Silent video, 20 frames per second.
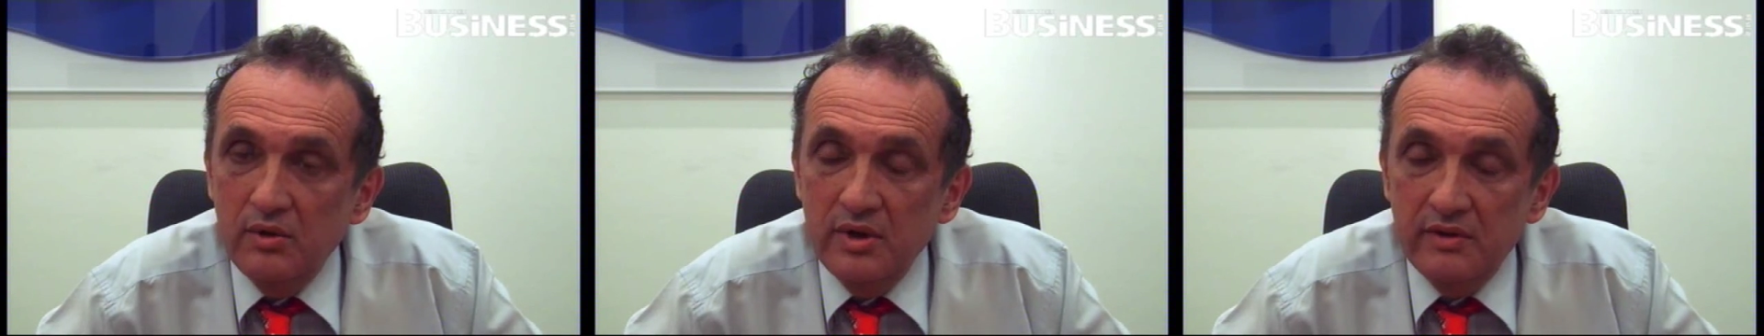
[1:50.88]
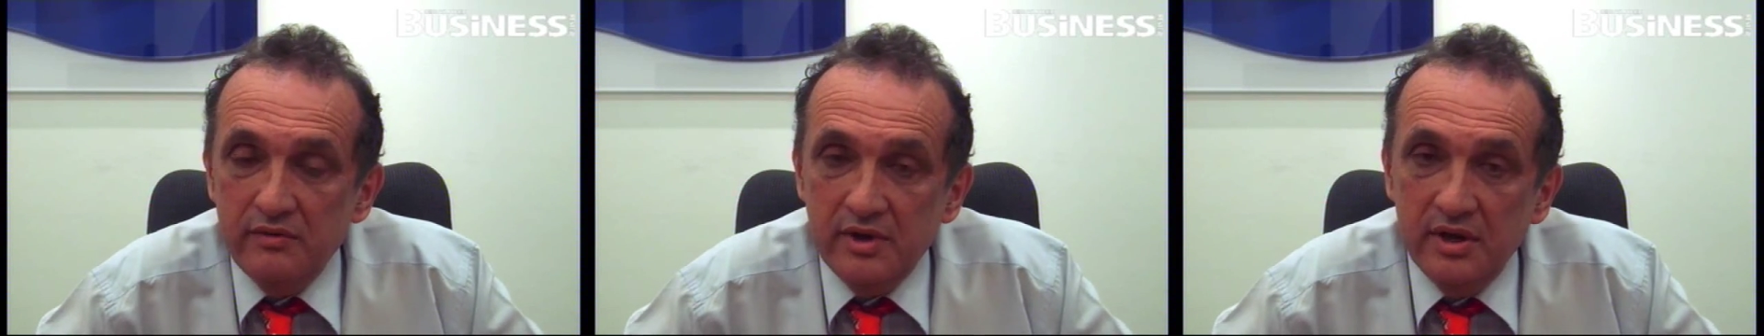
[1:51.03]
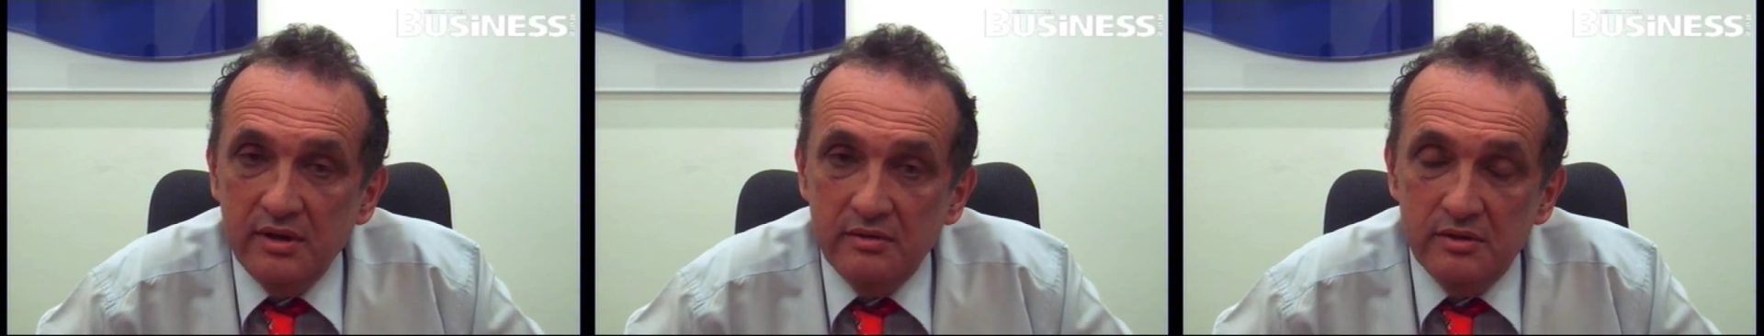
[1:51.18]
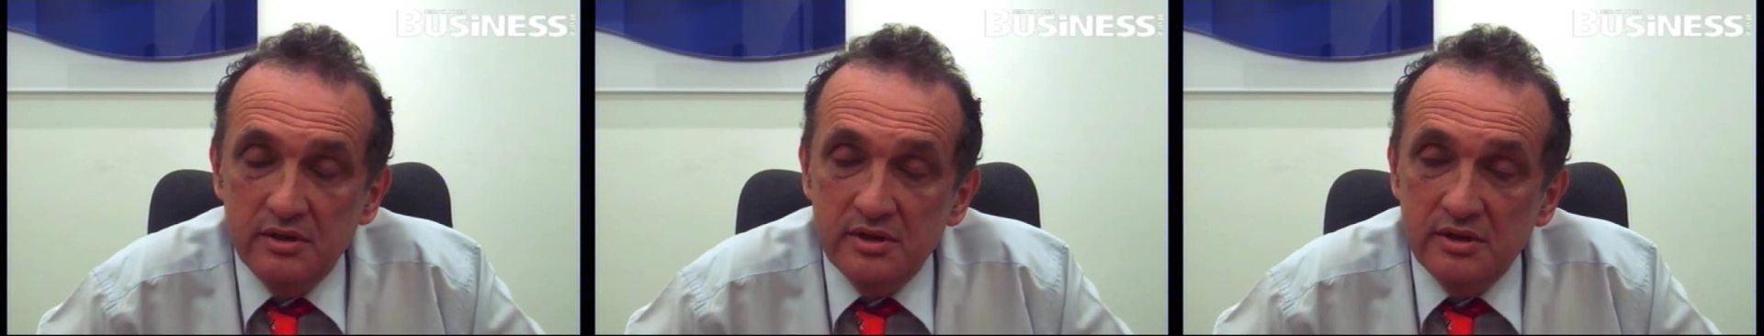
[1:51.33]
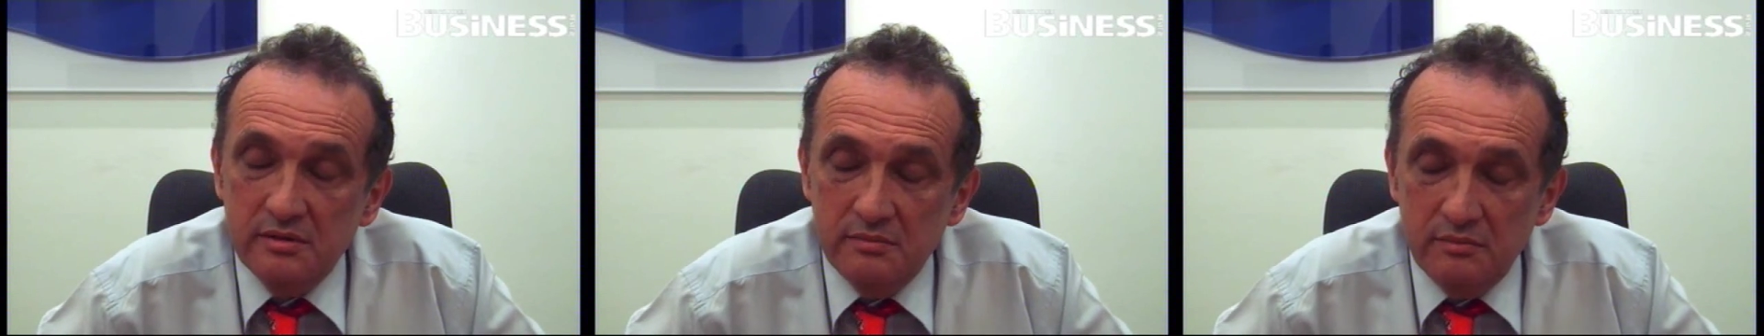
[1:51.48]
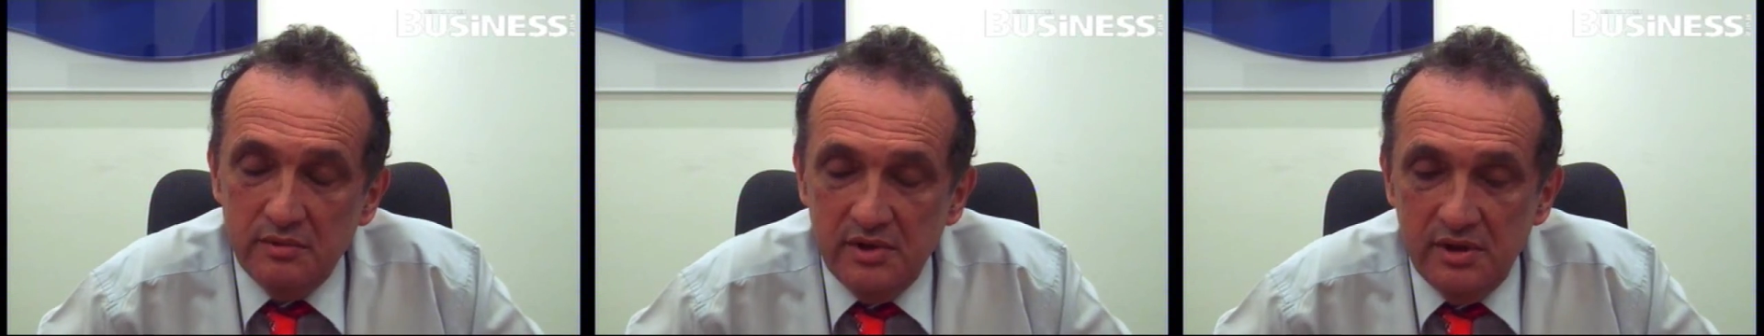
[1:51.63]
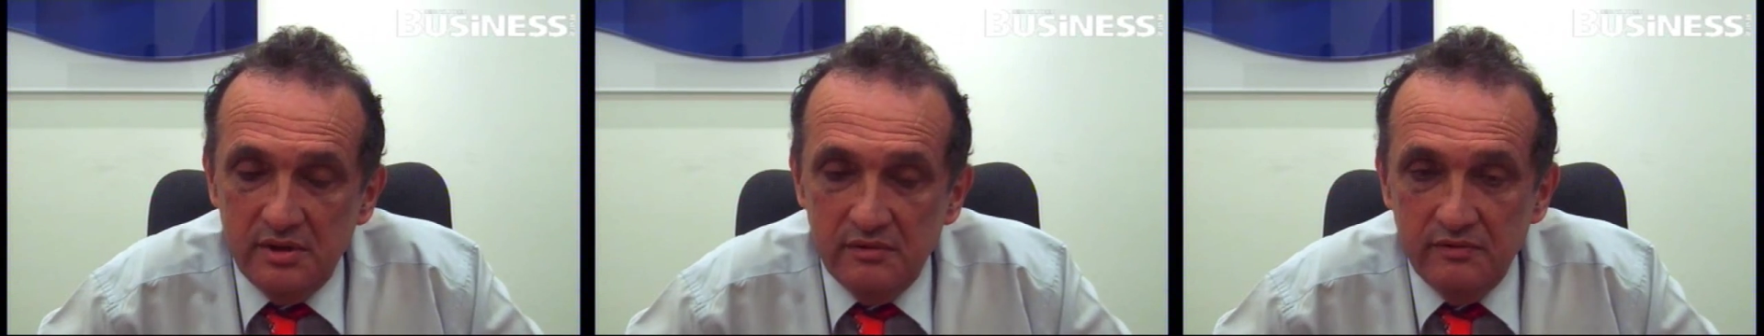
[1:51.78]
We have countries.
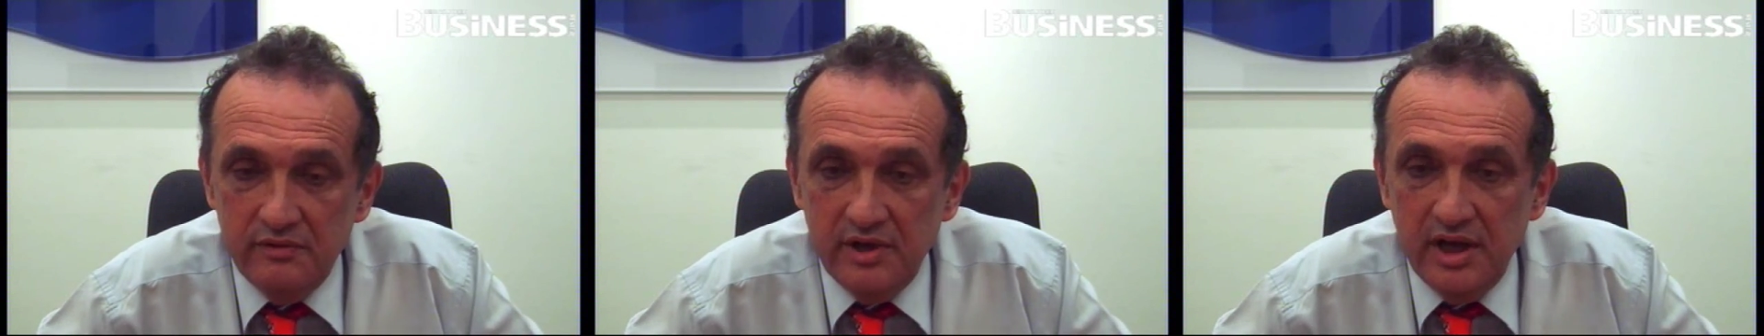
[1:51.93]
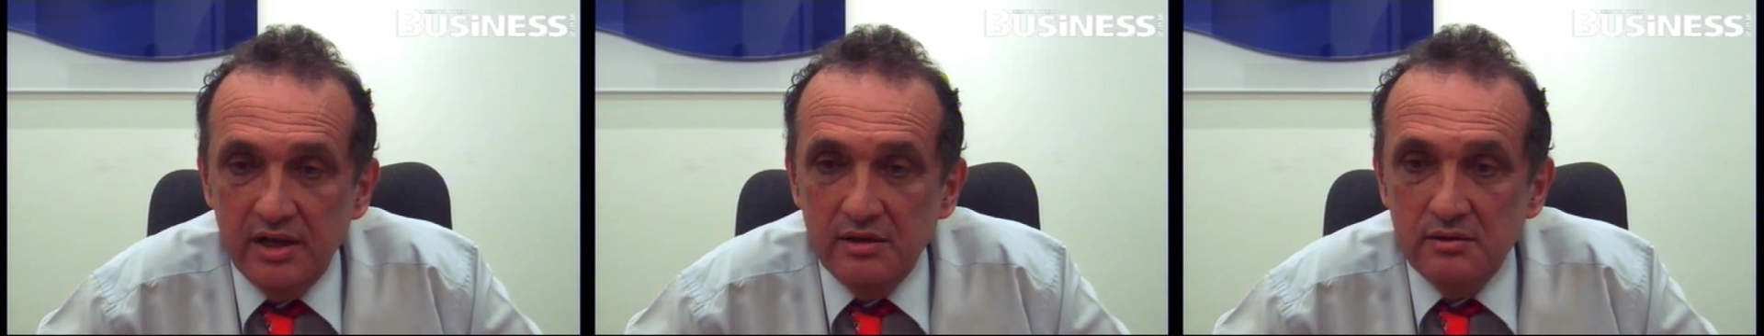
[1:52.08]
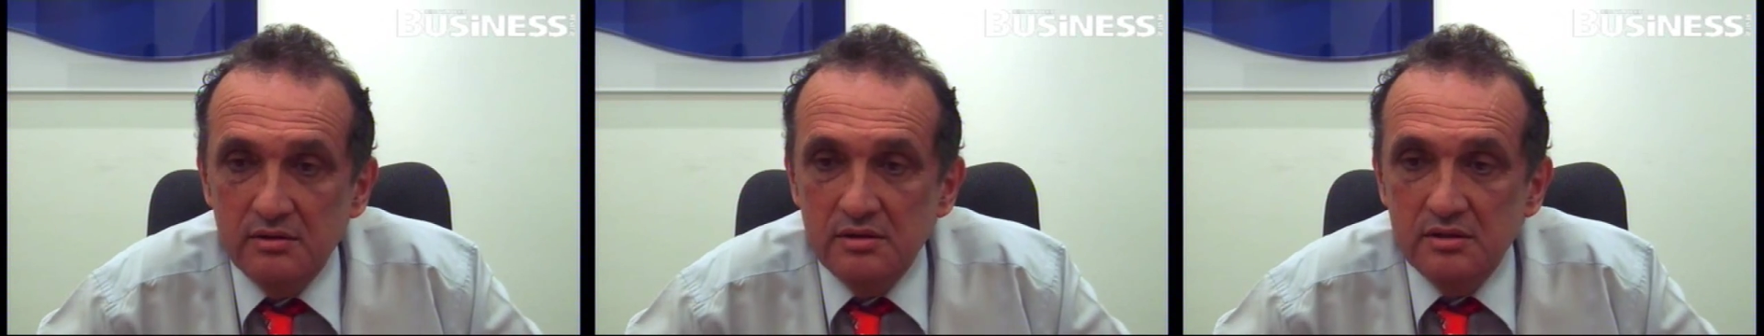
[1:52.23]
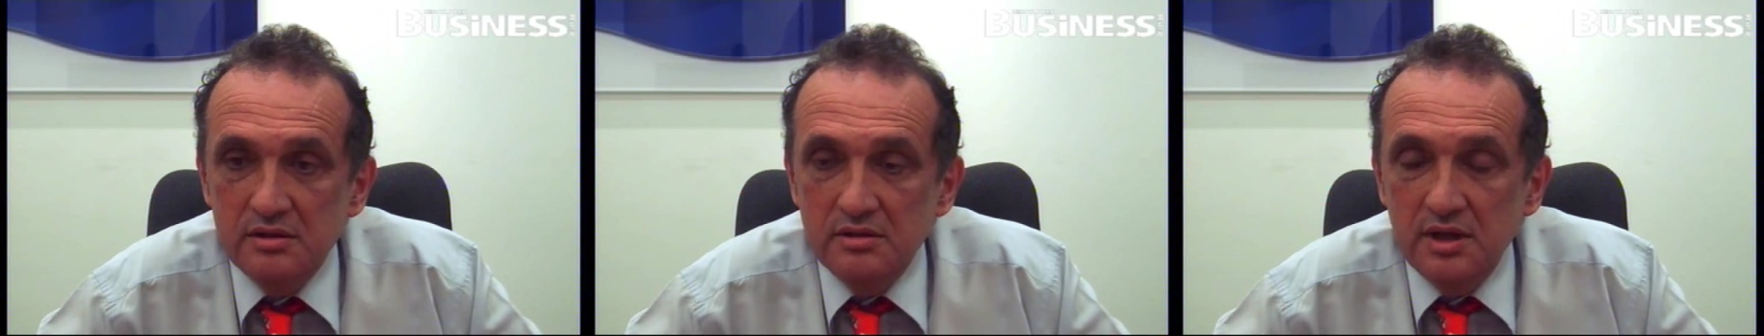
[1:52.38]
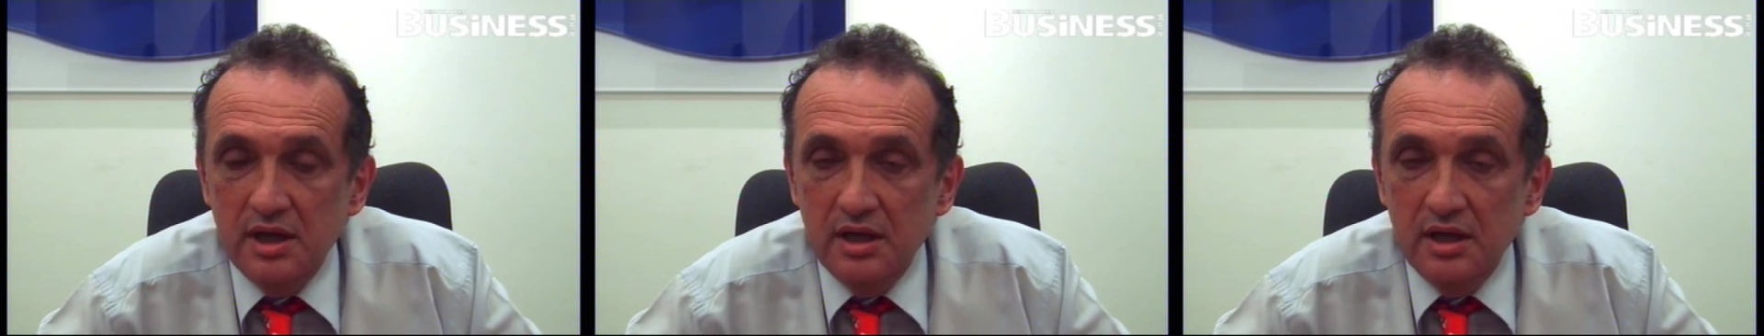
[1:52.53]
We've had